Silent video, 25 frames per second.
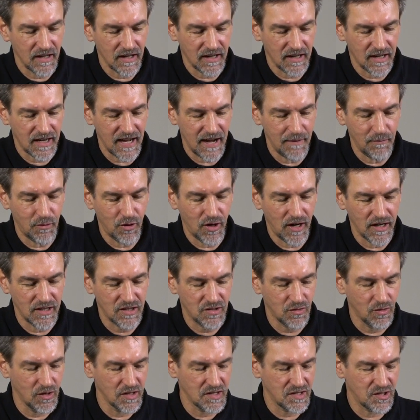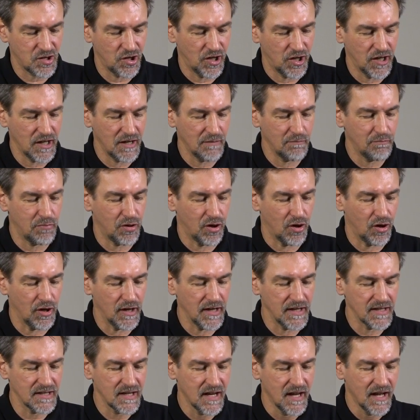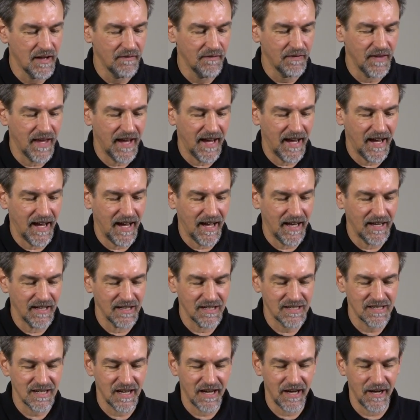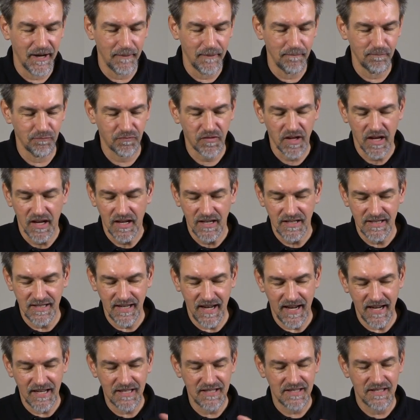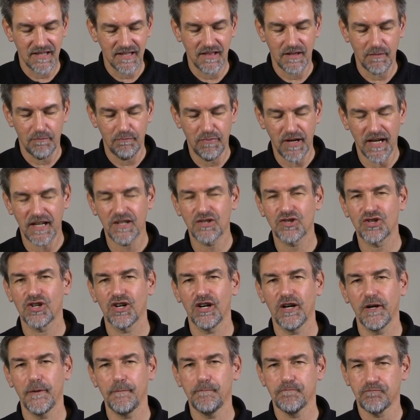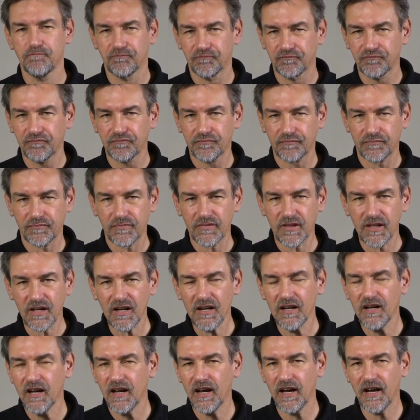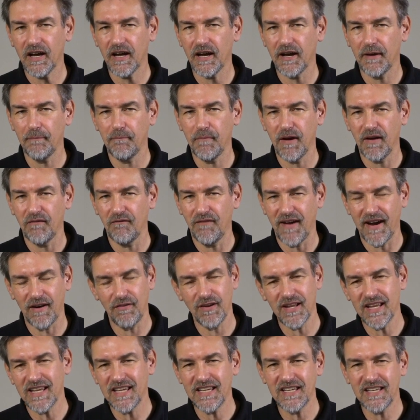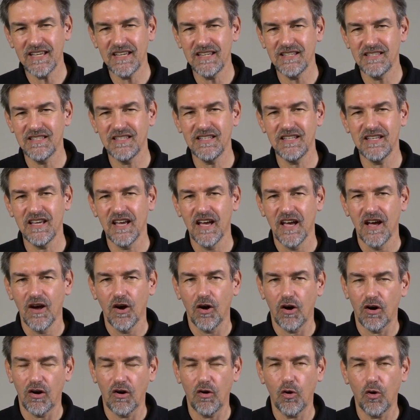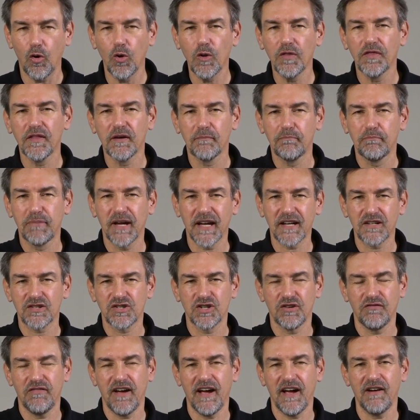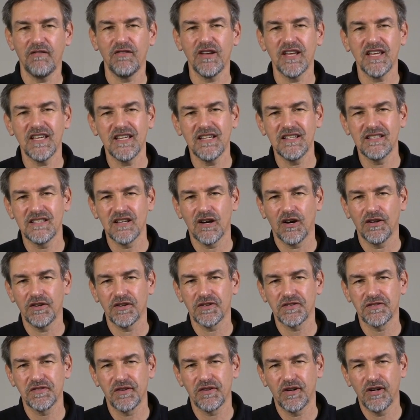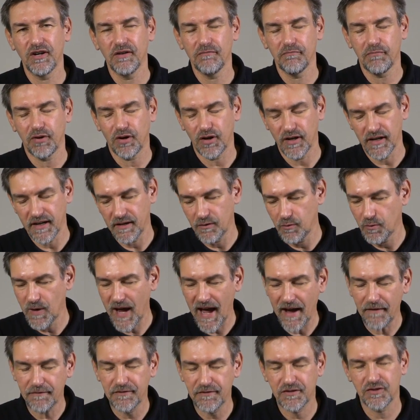camera to a certain point and takes the picture very easy, or hold the picture very easy on a certain point. We have